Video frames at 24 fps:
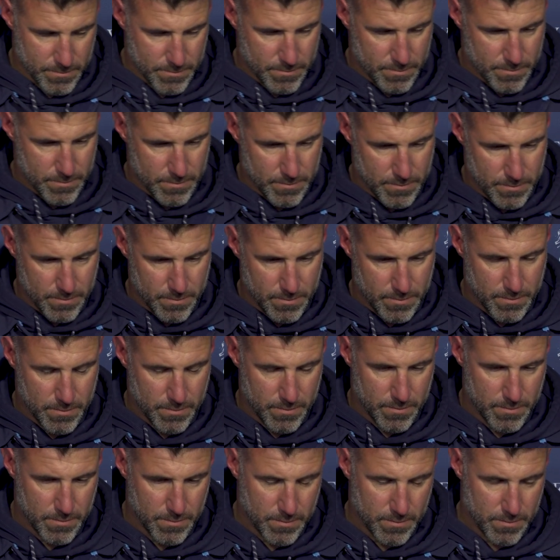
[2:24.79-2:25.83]
Is he a guy
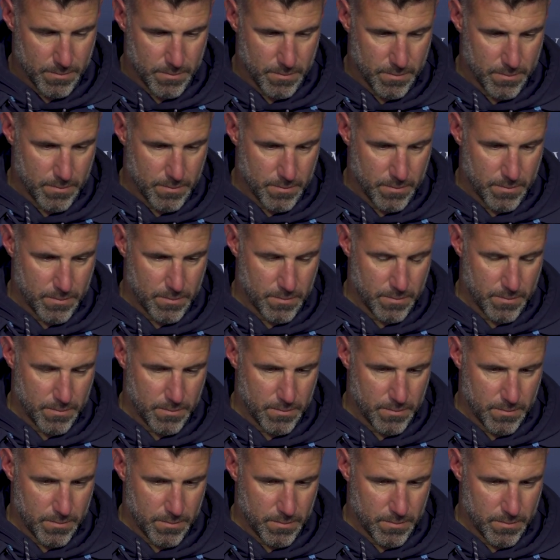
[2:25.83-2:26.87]
that they keep
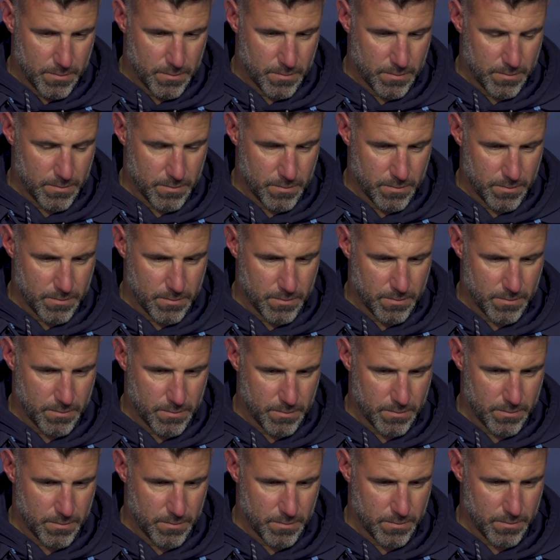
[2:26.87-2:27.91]
that they rush from a
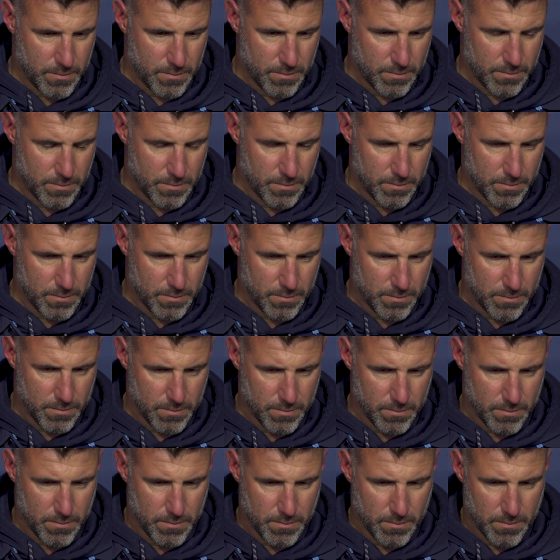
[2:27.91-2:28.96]
set spot, or they move
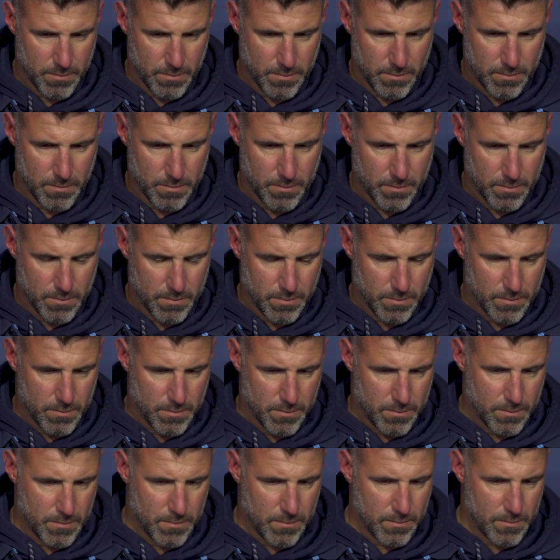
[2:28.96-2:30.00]
him around to try to create
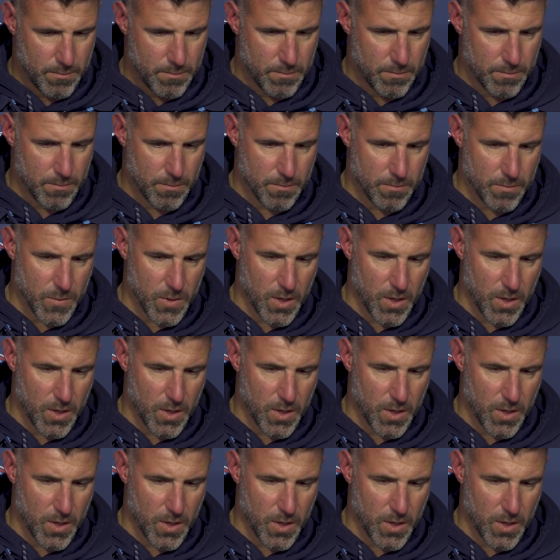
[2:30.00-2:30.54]
matchups?